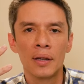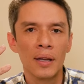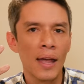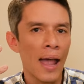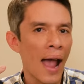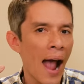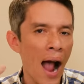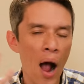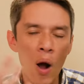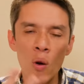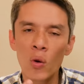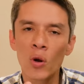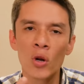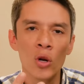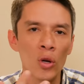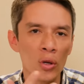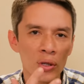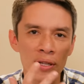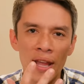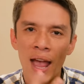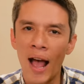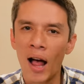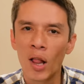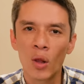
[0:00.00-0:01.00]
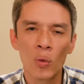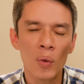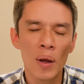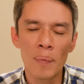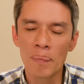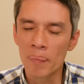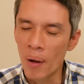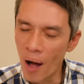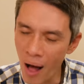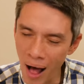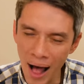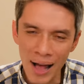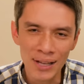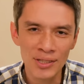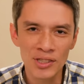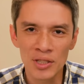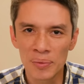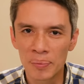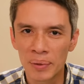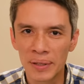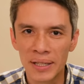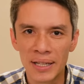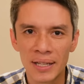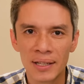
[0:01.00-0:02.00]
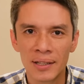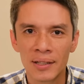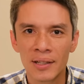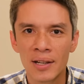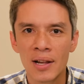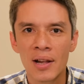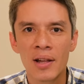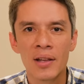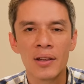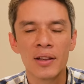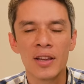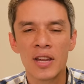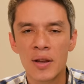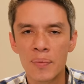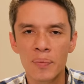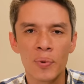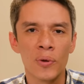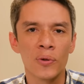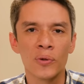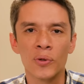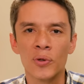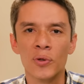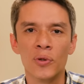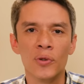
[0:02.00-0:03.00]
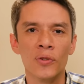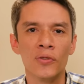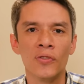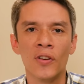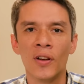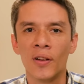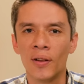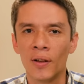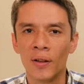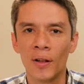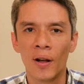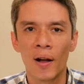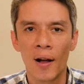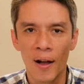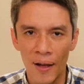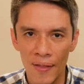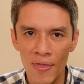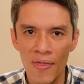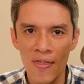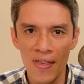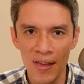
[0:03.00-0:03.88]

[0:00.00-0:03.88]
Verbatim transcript: How could Callaway possibly improve on